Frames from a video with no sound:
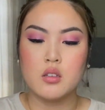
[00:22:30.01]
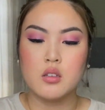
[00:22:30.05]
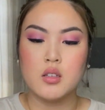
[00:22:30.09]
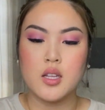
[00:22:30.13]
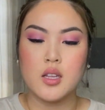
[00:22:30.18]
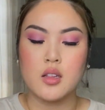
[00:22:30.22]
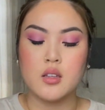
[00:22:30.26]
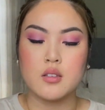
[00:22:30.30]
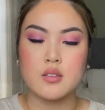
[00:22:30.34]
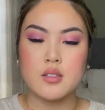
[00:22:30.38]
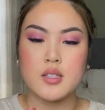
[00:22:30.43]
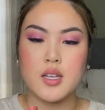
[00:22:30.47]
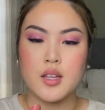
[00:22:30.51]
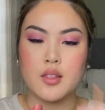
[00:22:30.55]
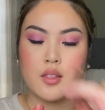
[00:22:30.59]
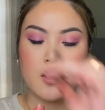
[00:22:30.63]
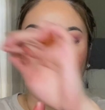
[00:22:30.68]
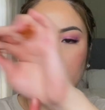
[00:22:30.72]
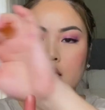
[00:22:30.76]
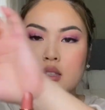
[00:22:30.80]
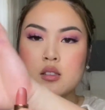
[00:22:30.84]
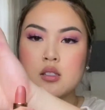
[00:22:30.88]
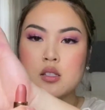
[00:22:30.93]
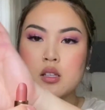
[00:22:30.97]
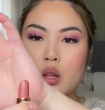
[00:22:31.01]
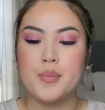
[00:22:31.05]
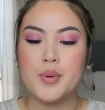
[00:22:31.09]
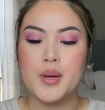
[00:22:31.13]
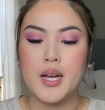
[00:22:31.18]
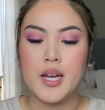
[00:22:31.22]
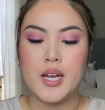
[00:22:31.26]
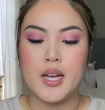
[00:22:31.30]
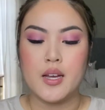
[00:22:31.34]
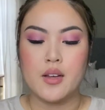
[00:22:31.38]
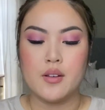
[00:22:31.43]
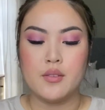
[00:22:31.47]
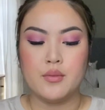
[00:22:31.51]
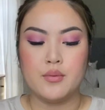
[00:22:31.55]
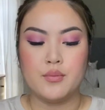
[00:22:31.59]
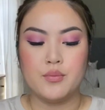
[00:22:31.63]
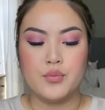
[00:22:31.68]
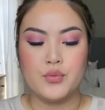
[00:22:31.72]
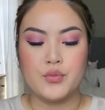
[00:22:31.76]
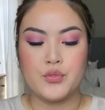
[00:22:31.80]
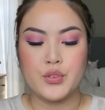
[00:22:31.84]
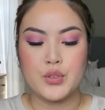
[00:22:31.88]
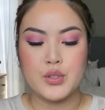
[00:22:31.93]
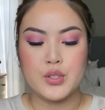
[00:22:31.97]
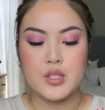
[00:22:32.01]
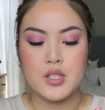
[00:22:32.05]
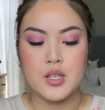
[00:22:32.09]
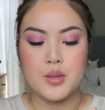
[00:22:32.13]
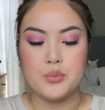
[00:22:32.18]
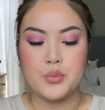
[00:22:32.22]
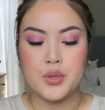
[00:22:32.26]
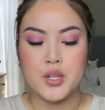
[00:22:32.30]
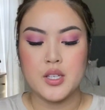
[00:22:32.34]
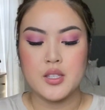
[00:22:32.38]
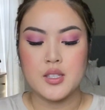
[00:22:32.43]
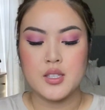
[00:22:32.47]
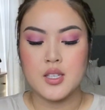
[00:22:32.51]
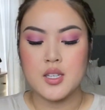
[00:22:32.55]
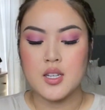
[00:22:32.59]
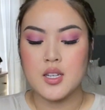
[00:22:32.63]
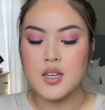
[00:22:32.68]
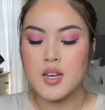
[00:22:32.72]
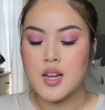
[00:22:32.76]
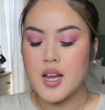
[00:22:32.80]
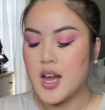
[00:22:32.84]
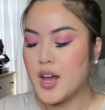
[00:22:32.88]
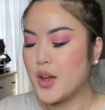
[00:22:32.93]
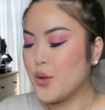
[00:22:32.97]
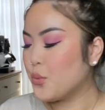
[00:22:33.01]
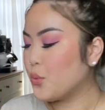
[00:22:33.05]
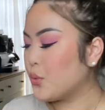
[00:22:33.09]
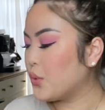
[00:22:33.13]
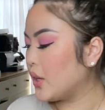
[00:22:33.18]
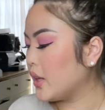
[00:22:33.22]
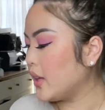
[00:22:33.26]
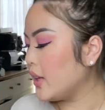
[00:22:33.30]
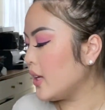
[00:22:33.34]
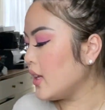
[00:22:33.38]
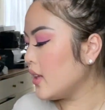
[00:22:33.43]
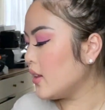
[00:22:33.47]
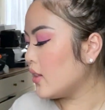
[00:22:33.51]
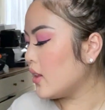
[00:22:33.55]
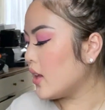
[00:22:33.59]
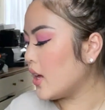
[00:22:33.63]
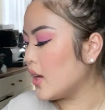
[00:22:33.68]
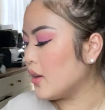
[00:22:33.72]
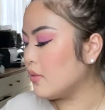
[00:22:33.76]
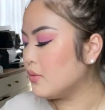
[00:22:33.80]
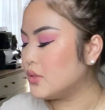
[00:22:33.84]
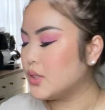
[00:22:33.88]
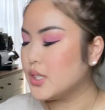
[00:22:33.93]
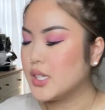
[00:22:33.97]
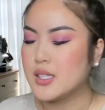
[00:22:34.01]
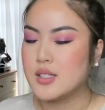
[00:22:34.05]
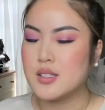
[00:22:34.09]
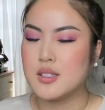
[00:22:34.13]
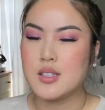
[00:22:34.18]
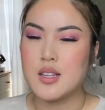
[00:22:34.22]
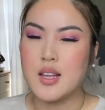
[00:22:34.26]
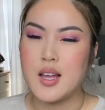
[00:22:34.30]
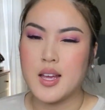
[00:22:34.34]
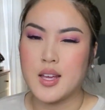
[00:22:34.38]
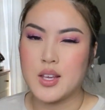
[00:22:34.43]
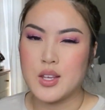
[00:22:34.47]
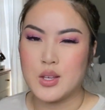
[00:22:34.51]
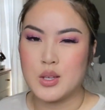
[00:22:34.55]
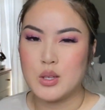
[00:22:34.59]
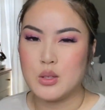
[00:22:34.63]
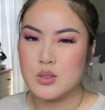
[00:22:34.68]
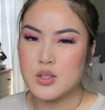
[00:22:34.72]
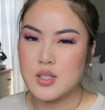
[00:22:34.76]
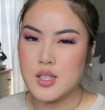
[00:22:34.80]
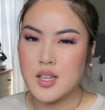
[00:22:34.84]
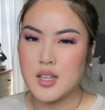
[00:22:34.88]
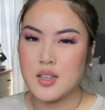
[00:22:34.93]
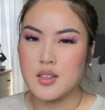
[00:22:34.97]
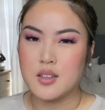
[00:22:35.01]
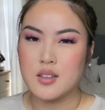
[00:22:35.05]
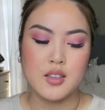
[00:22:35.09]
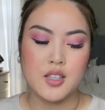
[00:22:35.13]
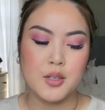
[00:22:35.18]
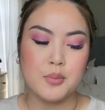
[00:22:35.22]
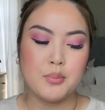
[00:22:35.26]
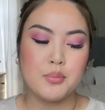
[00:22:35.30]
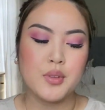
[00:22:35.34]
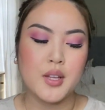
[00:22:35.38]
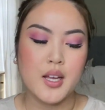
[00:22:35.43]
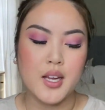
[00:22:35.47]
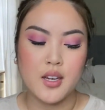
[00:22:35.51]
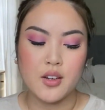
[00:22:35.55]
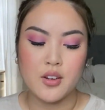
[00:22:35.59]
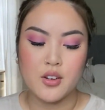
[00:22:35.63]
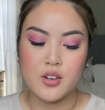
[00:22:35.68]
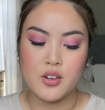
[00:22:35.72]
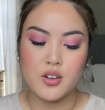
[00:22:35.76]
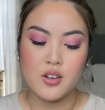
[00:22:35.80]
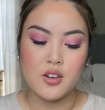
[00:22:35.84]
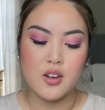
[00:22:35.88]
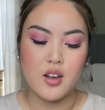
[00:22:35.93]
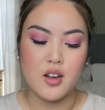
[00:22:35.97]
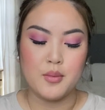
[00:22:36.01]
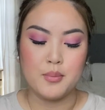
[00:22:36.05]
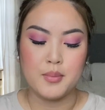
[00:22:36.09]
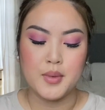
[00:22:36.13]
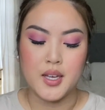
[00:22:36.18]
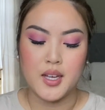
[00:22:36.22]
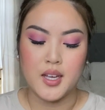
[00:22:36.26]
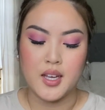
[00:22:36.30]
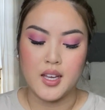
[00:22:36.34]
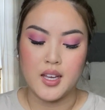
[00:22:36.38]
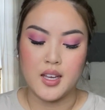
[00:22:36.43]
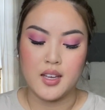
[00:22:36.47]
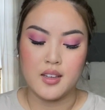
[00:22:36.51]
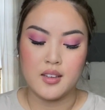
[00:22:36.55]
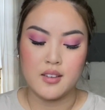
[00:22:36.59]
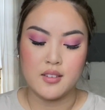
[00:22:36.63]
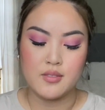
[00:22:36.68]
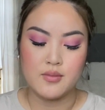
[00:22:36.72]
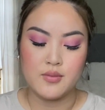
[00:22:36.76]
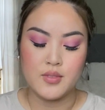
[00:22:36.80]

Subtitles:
It looks like this. But for some reason, I really love just like using lip liner on my